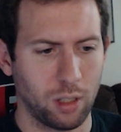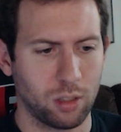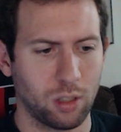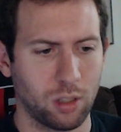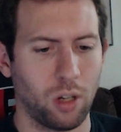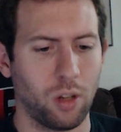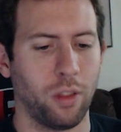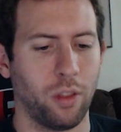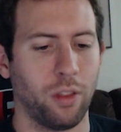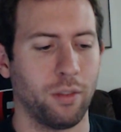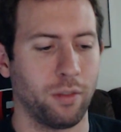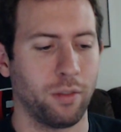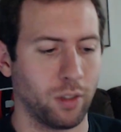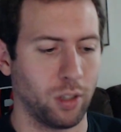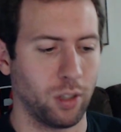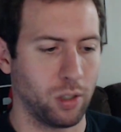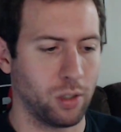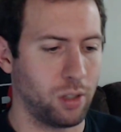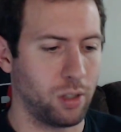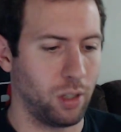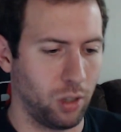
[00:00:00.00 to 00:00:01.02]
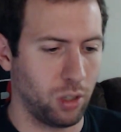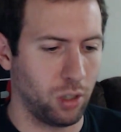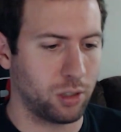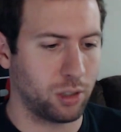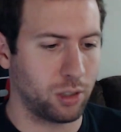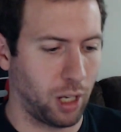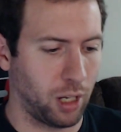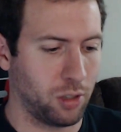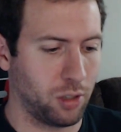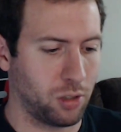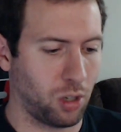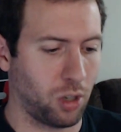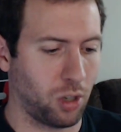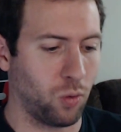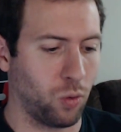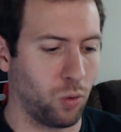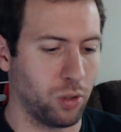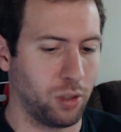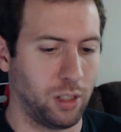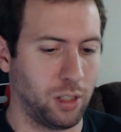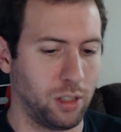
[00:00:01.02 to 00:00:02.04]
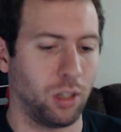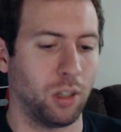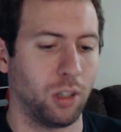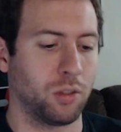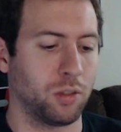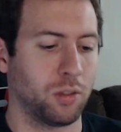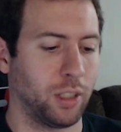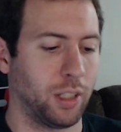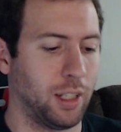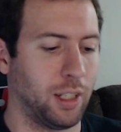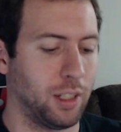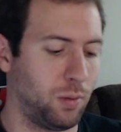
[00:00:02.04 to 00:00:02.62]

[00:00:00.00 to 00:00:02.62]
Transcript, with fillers: It's called The Verse. It looks kind of Star Warsy, Star Trekky.